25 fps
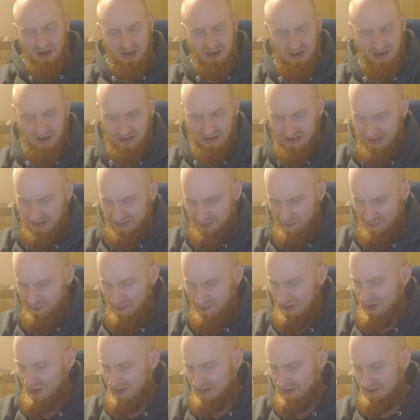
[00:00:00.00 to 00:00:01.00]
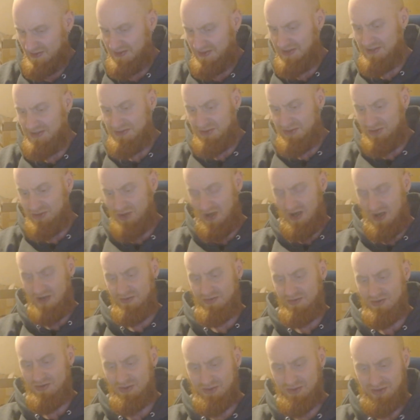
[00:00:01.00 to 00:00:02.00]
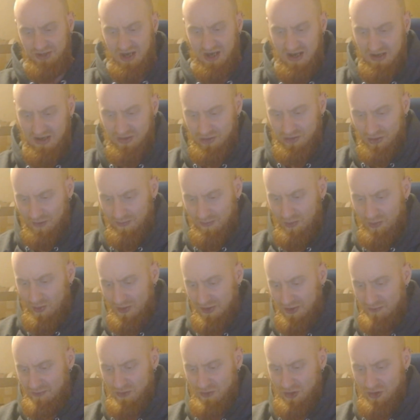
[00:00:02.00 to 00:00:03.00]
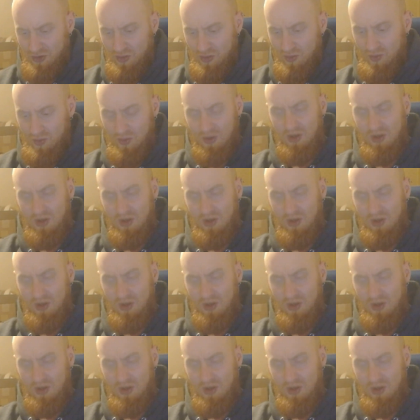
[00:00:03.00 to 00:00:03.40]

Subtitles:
at the very least, to understand your point of view